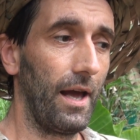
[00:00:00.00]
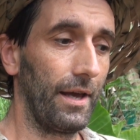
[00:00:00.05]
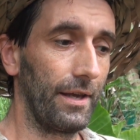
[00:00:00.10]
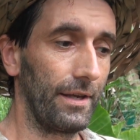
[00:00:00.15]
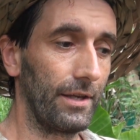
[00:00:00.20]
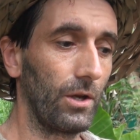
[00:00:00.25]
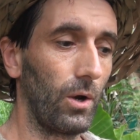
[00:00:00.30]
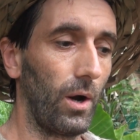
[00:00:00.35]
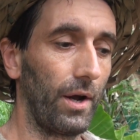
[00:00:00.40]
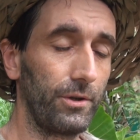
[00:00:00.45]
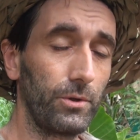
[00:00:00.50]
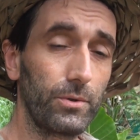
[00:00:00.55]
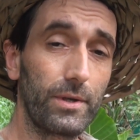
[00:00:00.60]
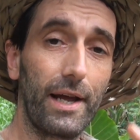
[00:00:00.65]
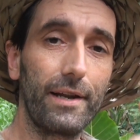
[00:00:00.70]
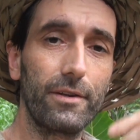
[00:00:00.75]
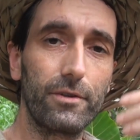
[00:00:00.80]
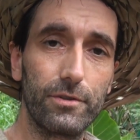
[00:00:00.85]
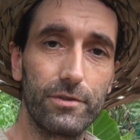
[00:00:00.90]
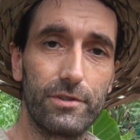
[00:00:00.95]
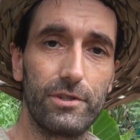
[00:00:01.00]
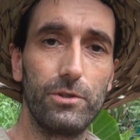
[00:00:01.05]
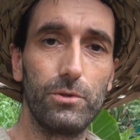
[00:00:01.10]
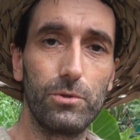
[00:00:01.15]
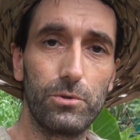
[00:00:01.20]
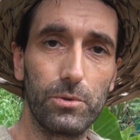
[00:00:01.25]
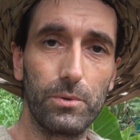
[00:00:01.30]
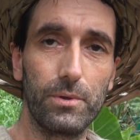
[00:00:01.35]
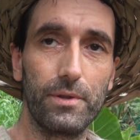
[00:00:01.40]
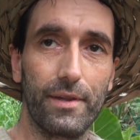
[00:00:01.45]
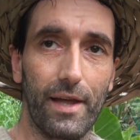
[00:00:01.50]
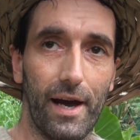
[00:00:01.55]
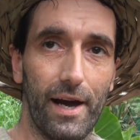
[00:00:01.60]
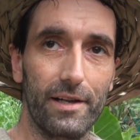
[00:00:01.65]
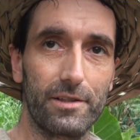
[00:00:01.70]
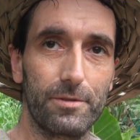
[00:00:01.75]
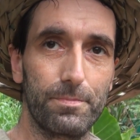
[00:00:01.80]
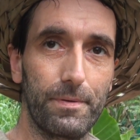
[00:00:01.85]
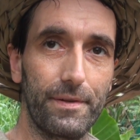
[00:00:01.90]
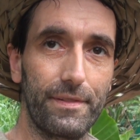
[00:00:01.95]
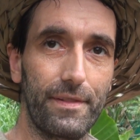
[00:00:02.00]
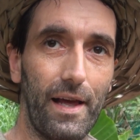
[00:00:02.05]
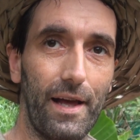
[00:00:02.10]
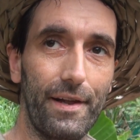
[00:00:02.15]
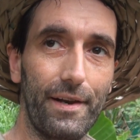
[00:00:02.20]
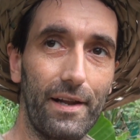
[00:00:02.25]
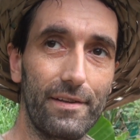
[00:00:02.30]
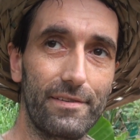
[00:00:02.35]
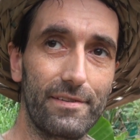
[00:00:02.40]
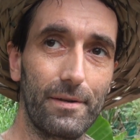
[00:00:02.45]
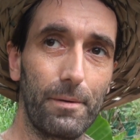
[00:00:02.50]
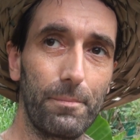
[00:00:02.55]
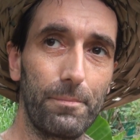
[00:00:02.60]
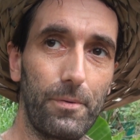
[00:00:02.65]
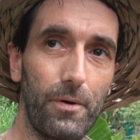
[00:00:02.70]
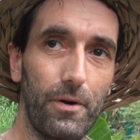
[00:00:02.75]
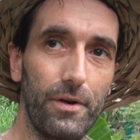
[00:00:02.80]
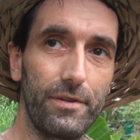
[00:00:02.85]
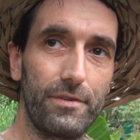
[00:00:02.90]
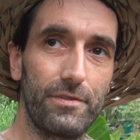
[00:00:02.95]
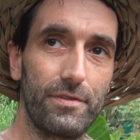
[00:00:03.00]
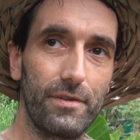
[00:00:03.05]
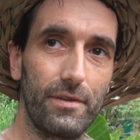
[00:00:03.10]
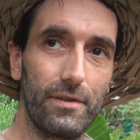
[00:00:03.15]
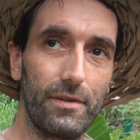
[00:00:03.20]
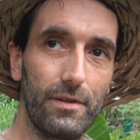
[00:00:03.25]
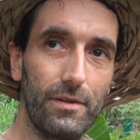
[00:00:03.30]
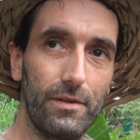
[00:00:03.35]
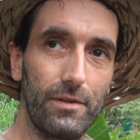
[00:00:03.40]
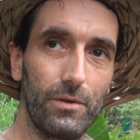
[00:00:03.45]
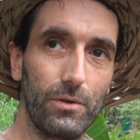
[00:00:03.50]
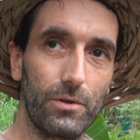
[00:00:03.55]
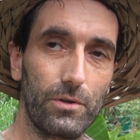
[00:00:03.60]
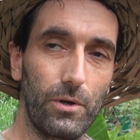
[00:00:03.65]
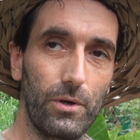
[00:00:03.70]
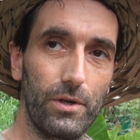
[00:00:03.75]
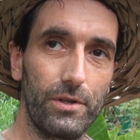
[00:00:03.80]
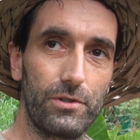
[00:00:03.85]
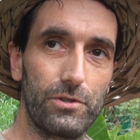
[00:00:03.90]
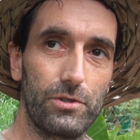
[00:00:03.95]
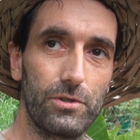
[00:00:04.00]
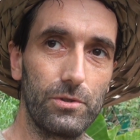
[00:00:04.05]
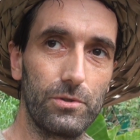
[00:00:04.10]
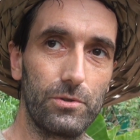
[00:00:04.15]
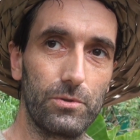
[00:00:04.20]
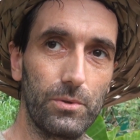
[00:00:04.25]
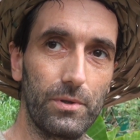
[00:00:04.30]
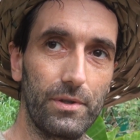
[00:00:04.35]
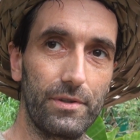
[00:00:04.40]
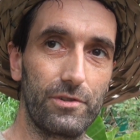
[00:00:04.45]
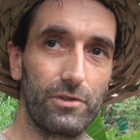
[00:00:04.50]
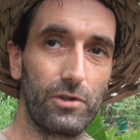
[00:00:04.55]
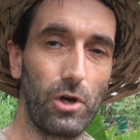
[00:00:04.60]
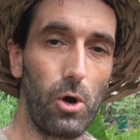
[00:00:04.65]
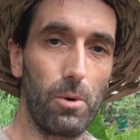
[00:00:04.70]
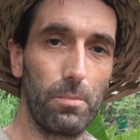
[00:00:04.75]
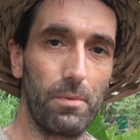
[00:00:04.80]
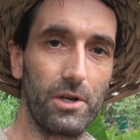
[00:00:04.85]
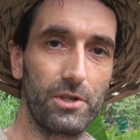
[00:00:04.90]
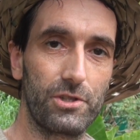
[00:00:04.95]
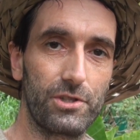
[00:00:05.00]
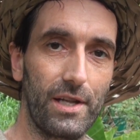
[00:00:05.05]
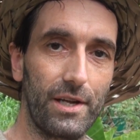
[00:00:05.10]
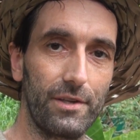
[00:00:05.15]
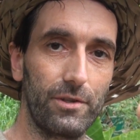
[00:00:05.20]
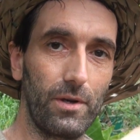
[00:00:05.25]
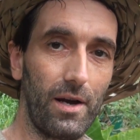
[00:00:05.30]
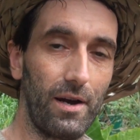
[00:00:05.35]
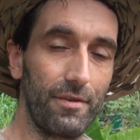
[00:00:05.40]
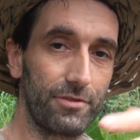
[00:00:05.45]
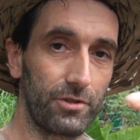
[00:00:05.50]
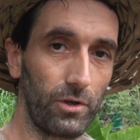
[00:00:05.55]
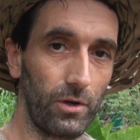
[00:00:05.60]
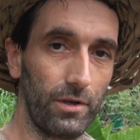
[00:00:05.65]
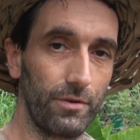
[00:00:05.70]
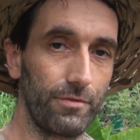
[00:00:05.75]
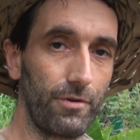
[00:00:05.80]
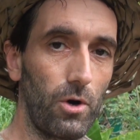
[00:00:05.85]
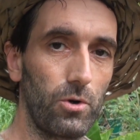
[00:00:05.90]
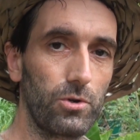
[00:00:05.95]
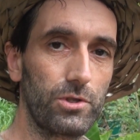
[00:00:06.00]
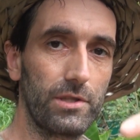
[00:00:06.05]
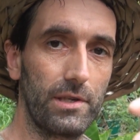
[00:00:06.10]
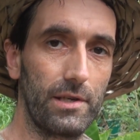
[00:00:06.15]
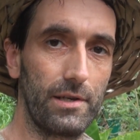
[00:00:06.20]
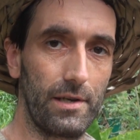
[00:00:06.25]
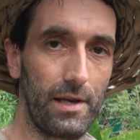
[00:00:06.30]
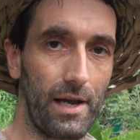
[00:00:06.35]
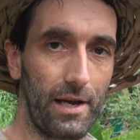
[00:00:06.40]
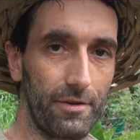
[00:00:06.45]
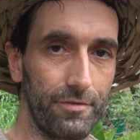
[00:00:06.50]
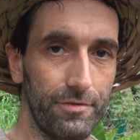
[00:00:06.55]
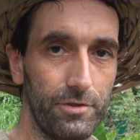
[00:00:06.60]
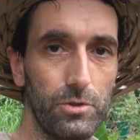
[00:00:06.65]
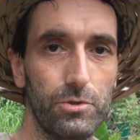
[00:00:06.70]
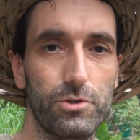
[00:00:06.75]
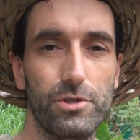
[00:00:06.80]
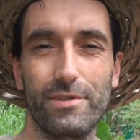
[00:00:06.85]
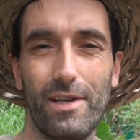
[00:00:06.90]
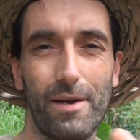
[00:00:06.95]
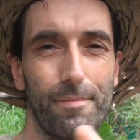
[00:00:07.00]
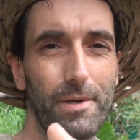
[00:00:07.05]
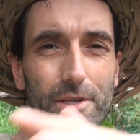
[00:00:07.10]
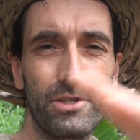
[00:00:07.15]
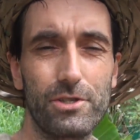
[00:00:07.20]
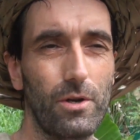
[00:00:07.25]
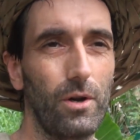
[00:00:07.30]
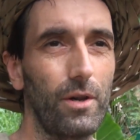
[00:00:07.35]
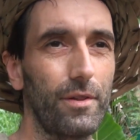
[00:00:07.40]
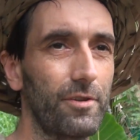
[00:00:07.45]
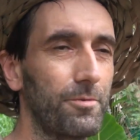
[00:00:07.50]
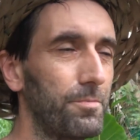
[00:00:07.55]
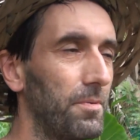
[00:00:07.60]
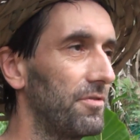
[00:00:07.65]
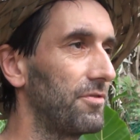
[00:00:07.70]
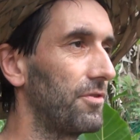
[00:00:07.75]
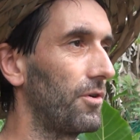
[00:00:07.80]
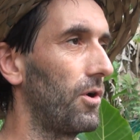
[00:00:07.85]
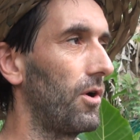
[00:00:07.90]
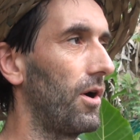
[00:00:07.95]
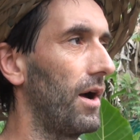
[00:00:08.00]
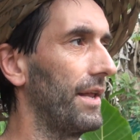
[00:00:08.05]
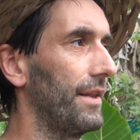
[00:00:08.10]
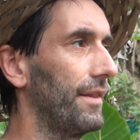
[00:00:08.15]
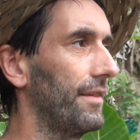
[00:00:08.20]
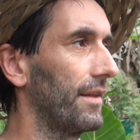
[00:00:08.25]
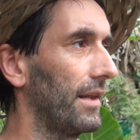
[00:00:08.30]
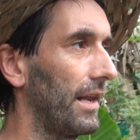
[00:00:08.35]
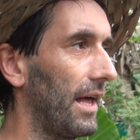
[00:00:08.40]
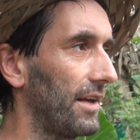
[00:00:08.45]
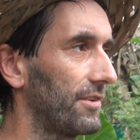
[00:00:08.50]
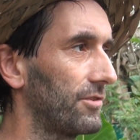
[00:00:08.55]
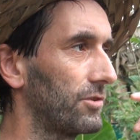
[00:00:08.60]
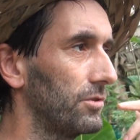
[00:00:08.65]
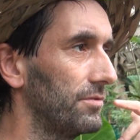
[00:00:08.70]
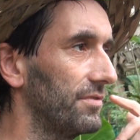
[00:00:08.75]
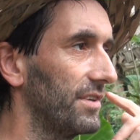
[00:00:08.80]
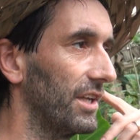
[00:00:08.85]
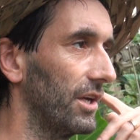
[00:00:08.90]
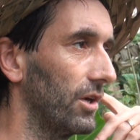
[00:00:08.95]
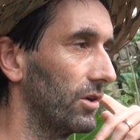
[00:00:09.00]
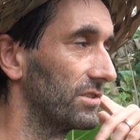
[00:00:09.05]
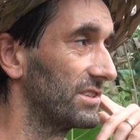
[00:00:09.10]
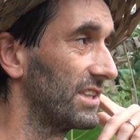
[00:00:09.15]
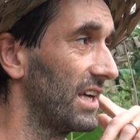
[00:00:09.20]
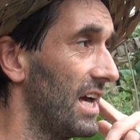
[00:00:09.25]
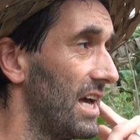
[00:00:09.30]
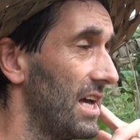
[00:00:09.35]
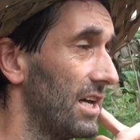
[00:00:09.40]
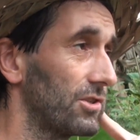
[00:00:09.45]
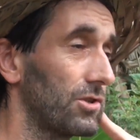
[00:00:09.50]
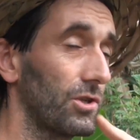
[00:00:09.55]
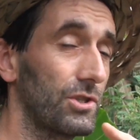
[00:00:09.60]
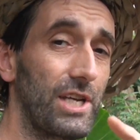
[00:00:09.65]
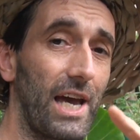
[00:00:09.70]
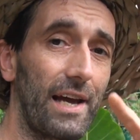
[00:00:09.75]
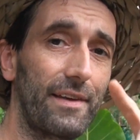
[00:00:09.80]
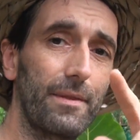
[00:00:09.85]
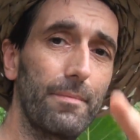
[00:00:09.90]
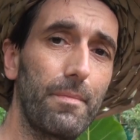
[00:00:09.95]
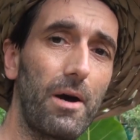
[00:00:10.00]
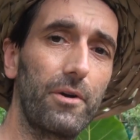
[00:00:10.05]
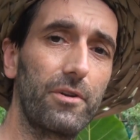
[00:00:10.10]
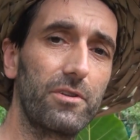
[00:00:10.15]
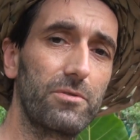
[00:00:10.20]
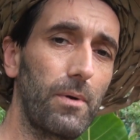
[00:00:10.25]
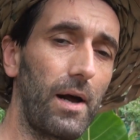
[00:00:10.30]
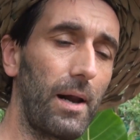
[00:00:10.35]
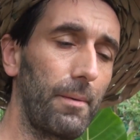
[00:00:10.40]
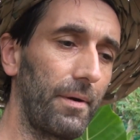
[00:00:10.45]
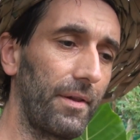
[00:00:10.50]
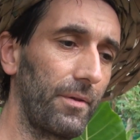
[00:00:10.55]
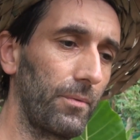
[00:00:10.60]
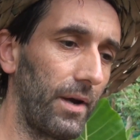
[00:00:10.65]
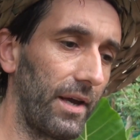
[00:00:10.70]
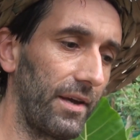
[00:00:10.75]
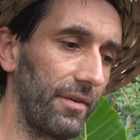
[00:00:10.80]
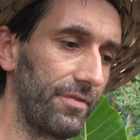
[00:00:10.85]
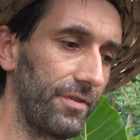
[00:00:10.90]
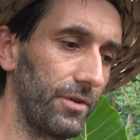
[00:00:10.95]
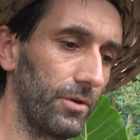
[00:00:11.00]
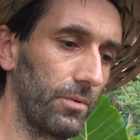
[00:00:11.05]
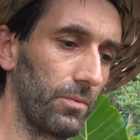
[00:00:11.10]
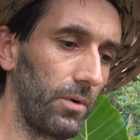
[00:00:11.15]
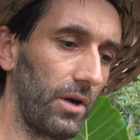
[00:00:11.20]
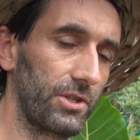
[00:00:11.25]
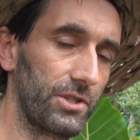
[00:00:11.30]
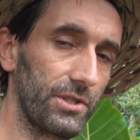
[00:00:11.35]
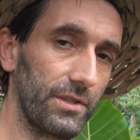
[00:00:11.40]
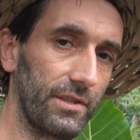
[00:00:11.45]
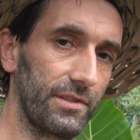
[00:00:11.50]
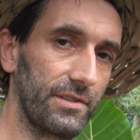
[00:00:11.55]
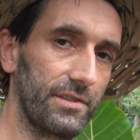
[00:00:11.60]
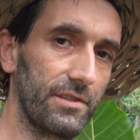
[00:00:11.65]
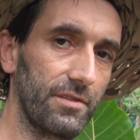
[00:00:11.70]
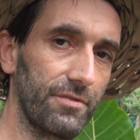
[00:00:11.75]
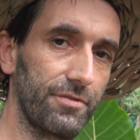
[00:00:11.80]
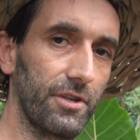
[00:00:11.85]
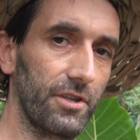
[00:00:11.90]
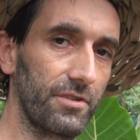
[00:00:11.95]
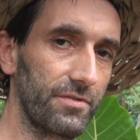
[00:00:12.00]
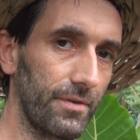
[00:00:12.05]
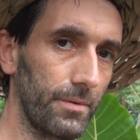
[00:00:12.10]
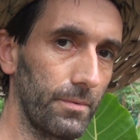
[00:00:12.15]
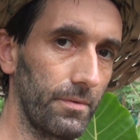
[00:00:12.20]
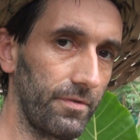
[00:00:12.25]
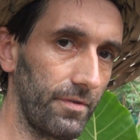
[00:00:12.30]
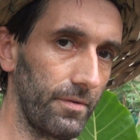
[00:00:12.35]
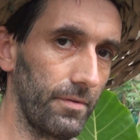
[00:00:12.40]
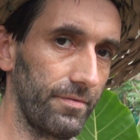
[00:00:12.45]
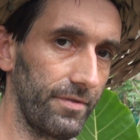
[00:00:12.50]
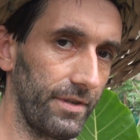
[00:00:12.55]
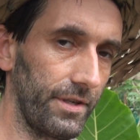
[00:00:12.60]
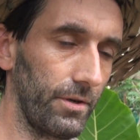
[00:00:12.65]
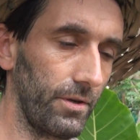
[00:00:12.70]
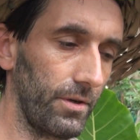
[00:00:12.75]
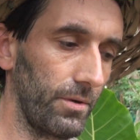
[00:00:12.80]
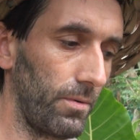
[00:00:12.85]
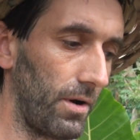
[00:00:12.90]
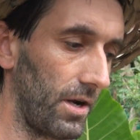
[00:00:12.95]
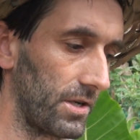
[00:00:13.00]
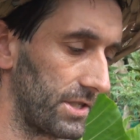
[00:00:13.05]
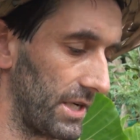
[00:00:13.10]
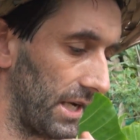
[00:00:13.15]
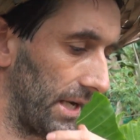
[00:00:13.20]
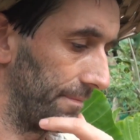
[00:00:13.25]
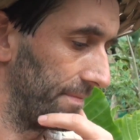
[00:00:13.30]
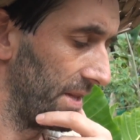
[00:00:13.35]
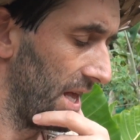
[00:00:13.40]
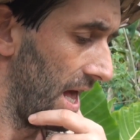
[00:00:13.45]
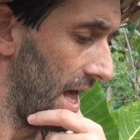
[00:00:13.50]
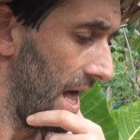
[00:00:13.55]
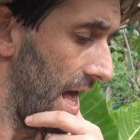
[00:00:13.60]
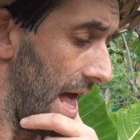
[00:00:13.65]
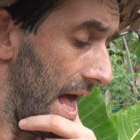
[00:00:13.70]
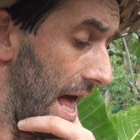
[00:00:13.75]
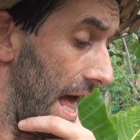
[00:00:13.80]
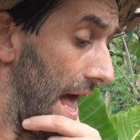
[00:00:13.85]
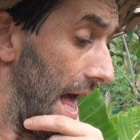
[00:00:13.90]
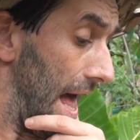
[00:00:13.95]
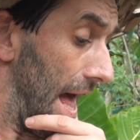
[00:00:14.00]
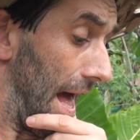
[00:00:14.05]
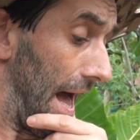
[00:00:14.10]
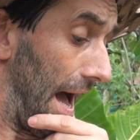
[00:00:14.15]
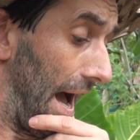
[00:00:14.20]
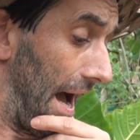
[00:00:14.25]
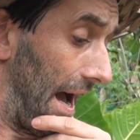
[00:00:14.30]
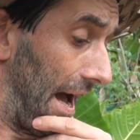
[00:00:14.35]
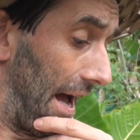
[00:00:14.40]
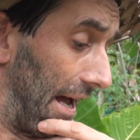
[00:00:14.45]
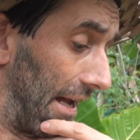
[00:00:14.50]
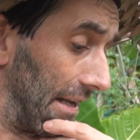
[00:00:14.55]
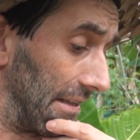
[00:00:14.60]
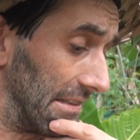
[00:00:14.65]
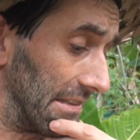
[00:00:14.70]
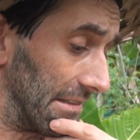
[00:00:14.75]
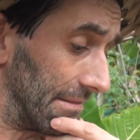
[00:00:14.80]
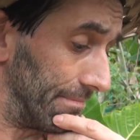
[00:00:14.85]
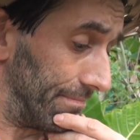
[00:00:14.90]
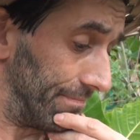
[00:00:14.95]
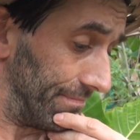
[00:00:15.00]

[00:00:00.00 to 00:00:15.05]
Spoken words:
and you can continue doing that, but at some point you're going to do it so much that you have soil erosion, lack of nutrients. I mentioned all this before in the last 2 videos, so check them out as well, by the way, if you're watching. This is the first video you're watching. And